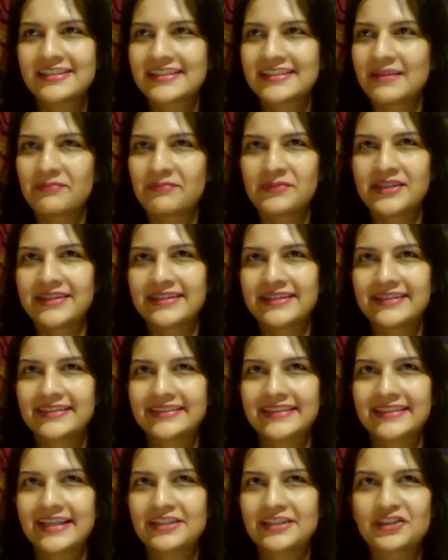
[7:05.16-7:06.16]
is something
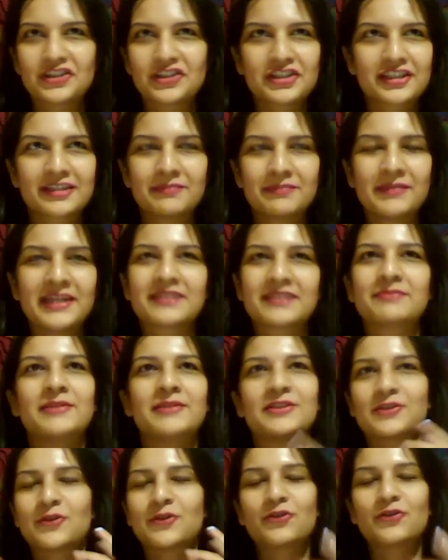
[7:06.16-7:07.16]
that just makes me
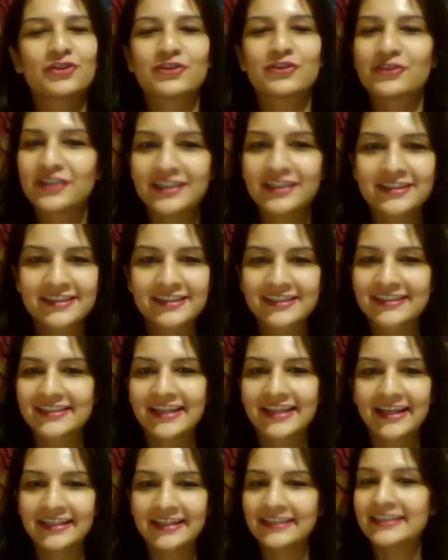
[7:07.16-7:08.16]
so curious,
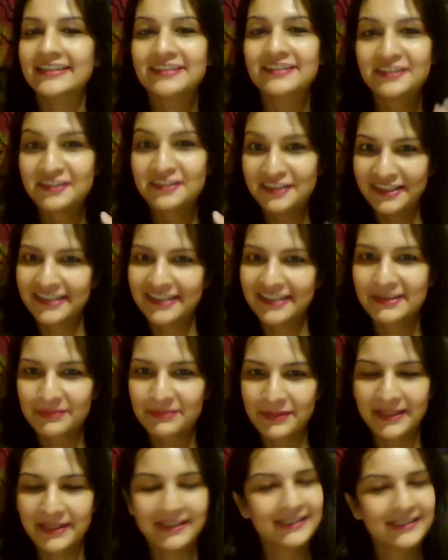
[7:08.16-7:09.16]
and it intrigues
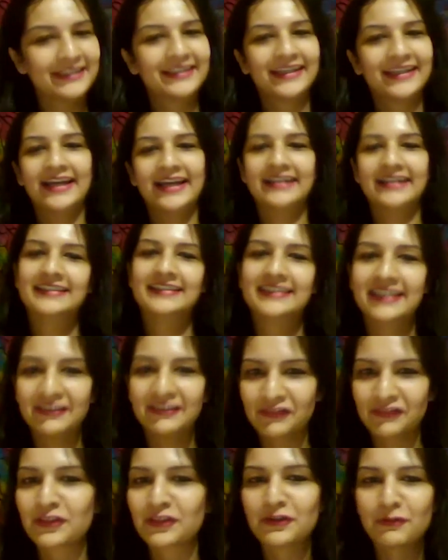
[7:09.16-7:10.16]
me. And
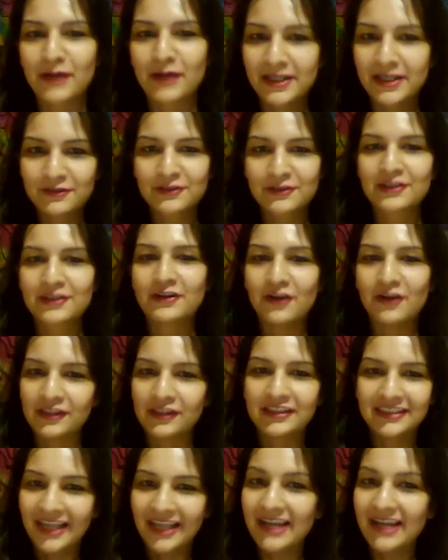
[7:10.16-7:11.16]
even though I use it all
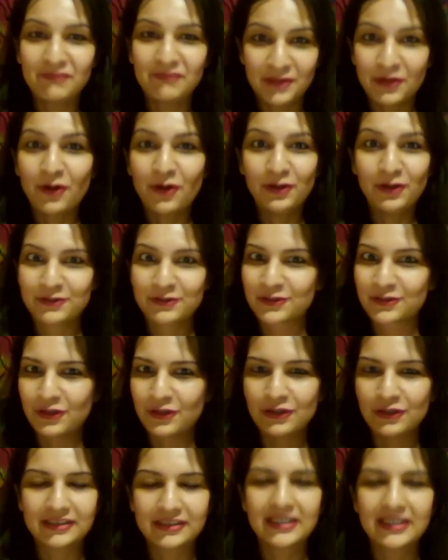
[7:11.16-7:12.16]
the time, we all use it
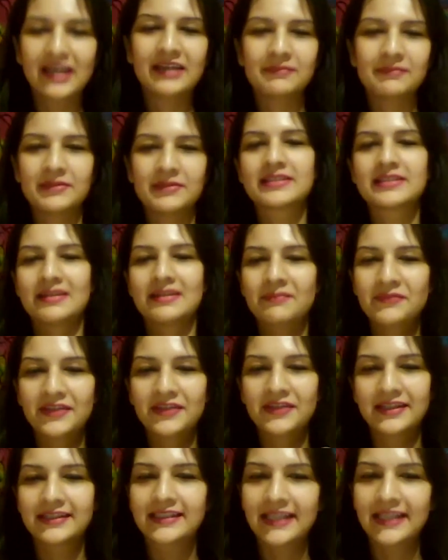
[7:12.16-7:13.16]
all the time, it's
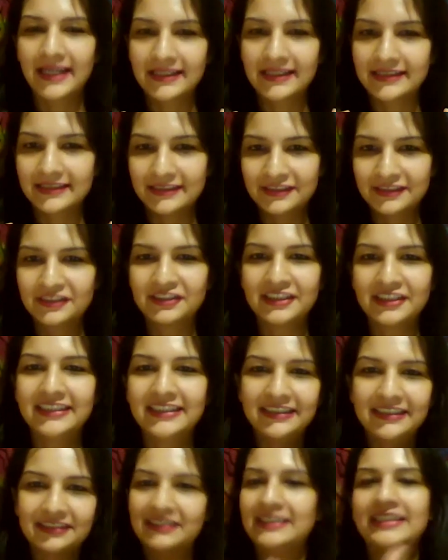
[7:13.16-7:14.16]
something that
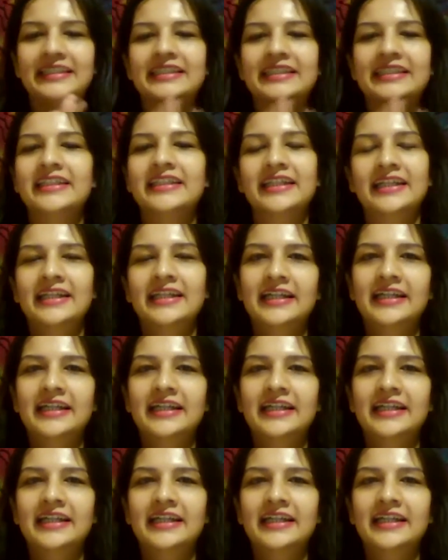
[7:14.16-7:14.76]
really, really